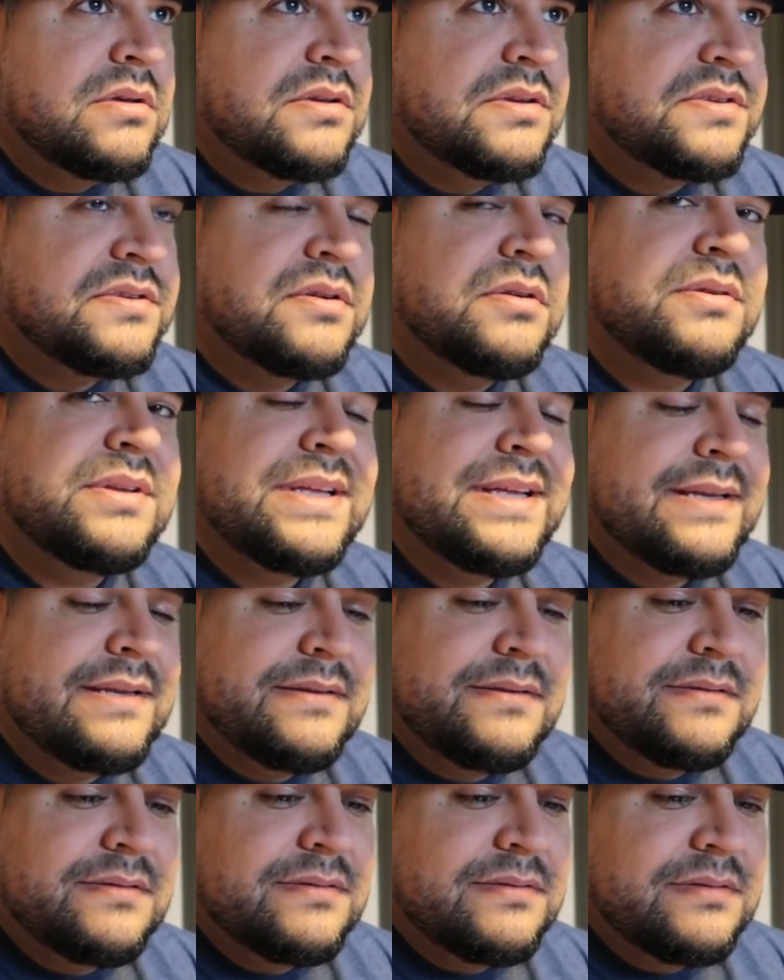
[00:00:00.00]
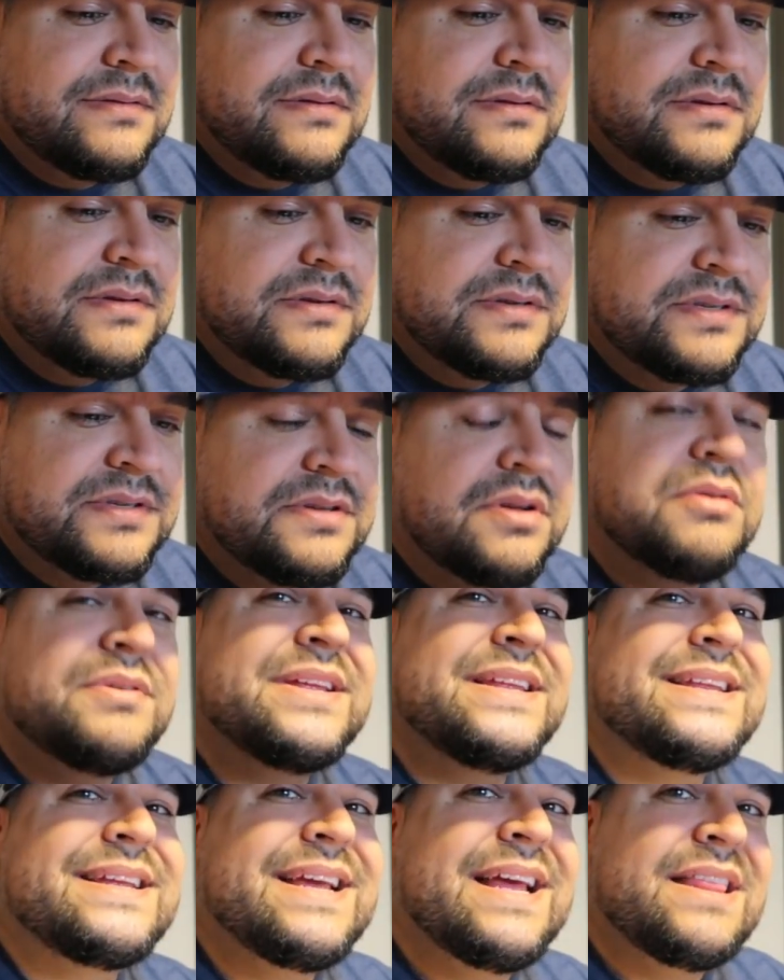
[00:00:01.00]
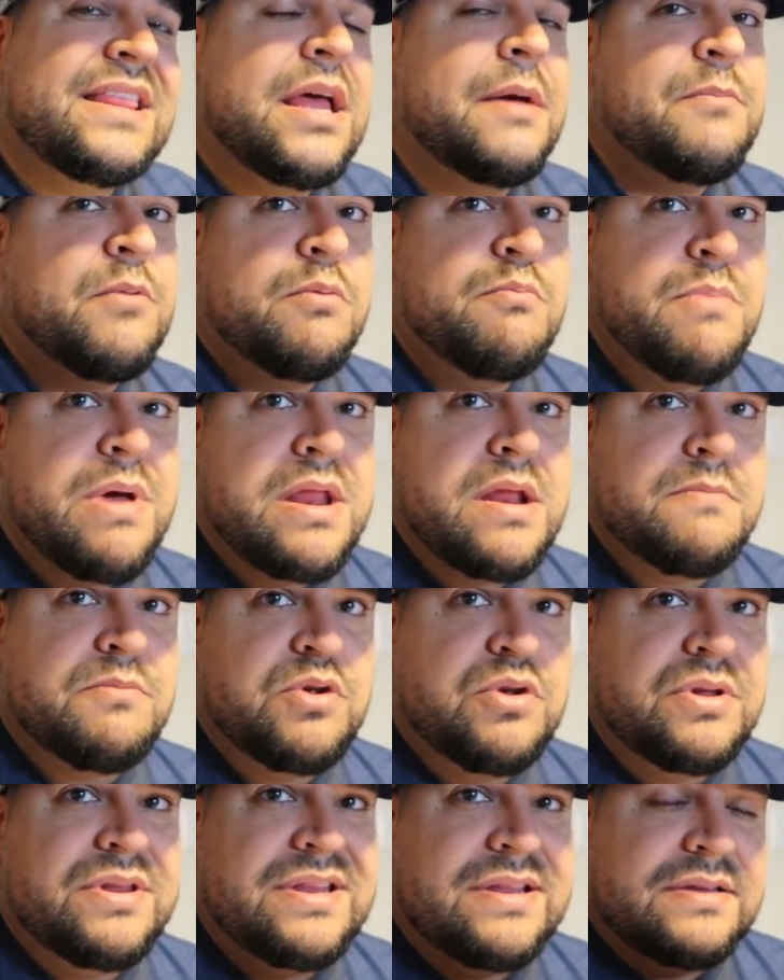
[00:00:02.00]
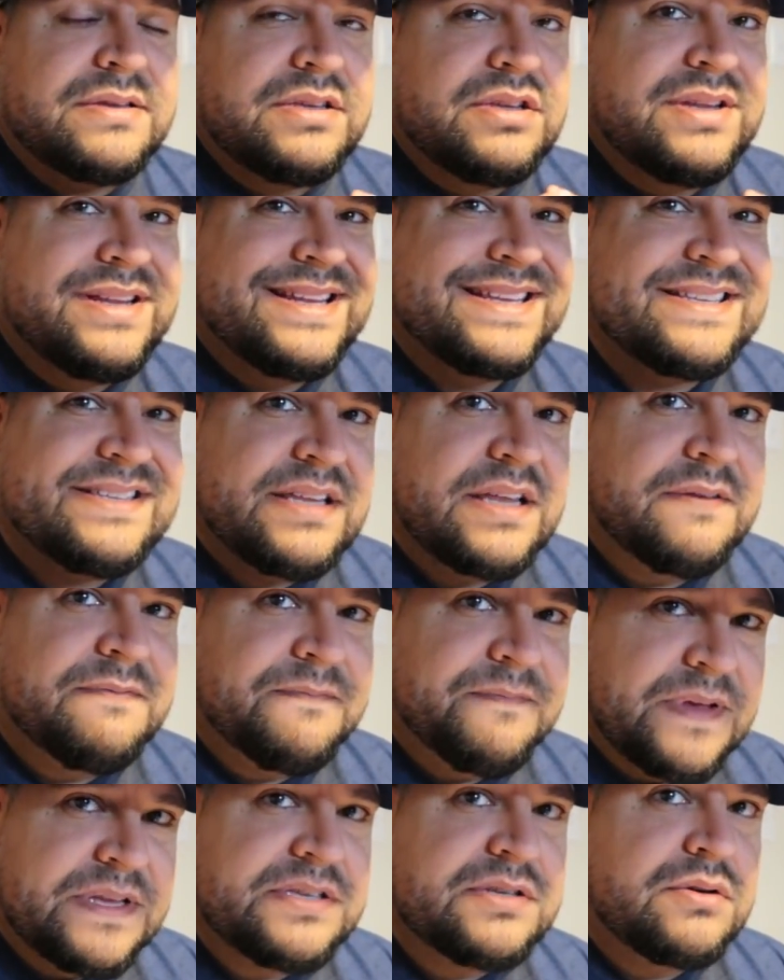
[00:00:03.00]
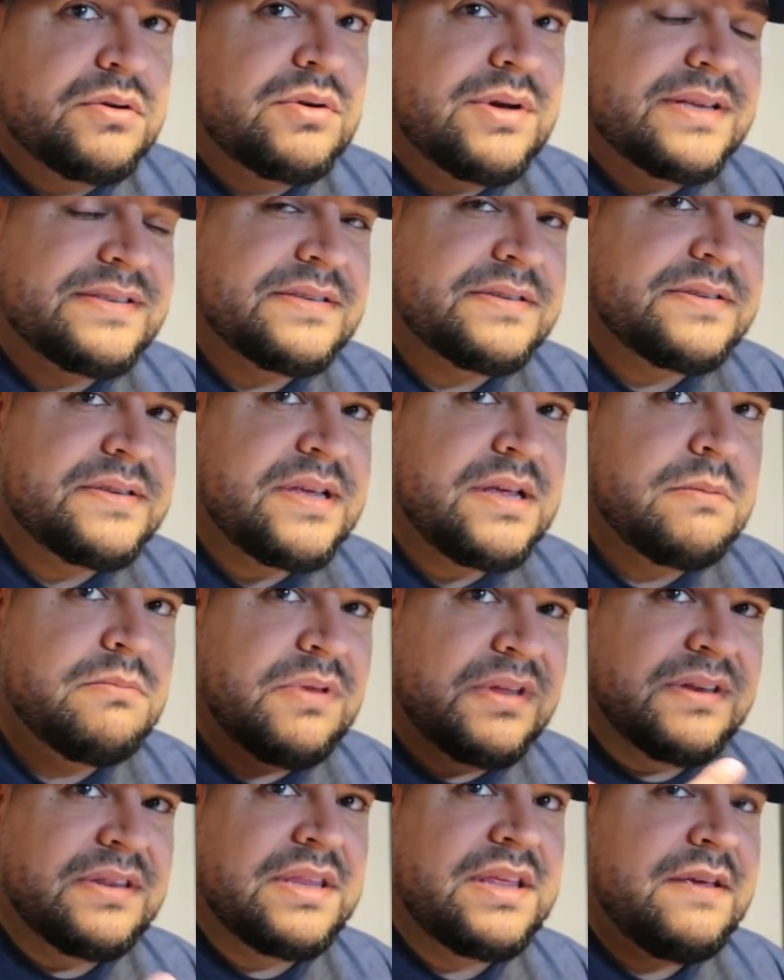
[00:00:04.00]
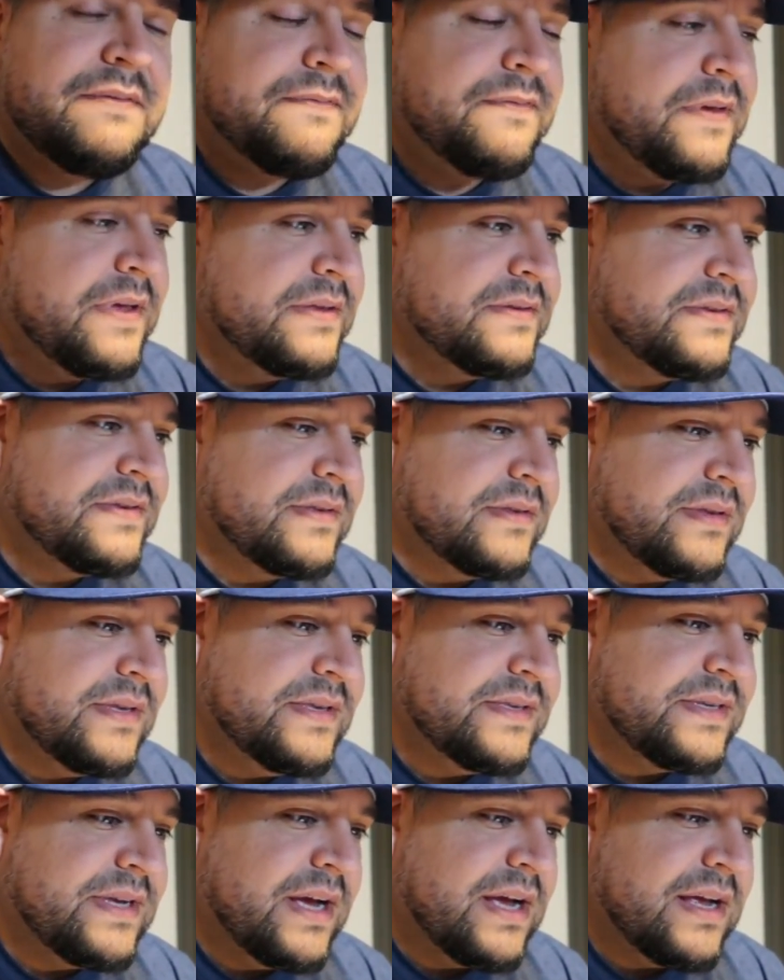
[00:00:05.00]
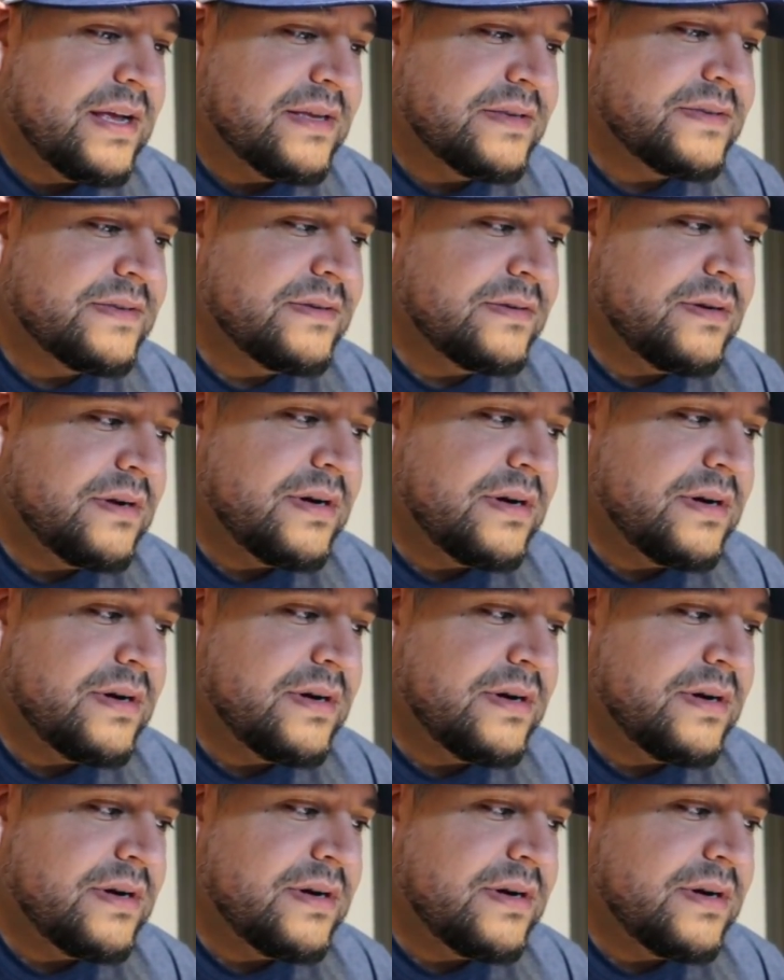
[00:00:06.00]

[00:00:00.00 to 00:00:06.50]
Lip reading: You still need to get that momentum. You need to stay physical as a team, the defense, these guys.